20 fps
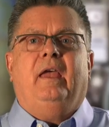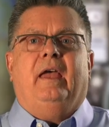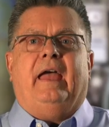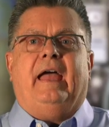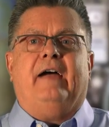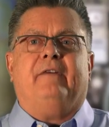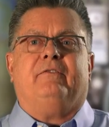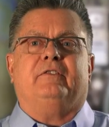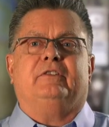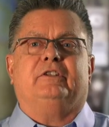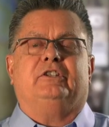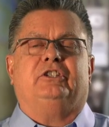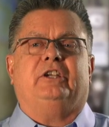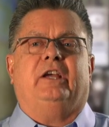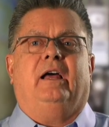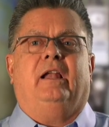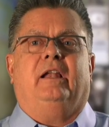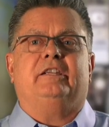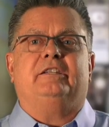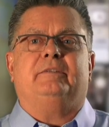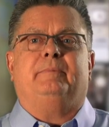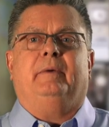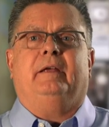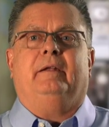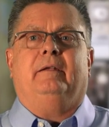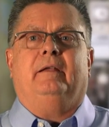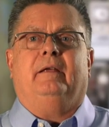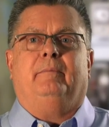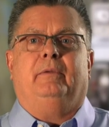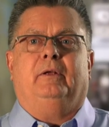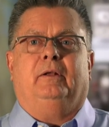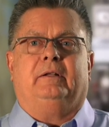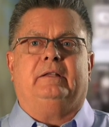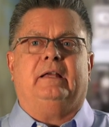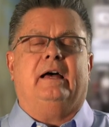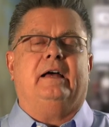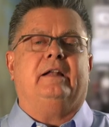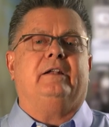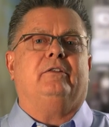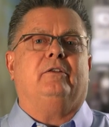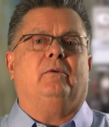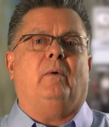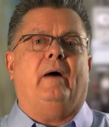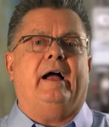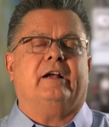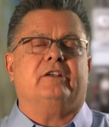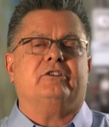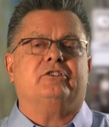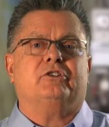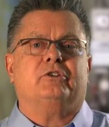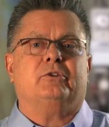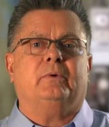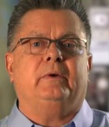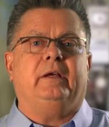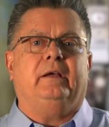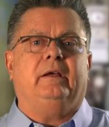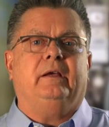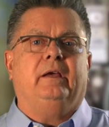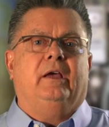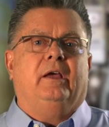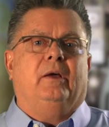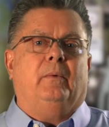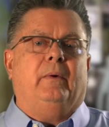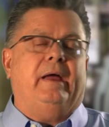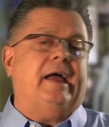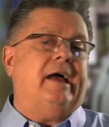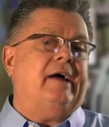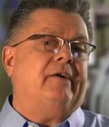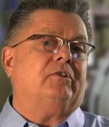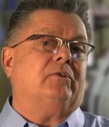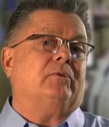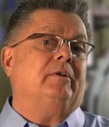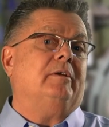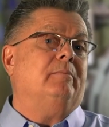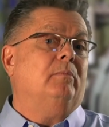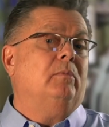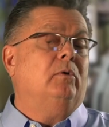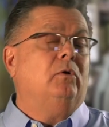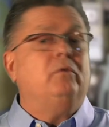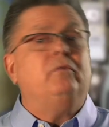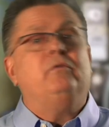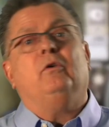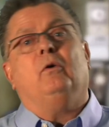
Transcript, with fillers: After the shell has been built onto the wax tree, we have to remove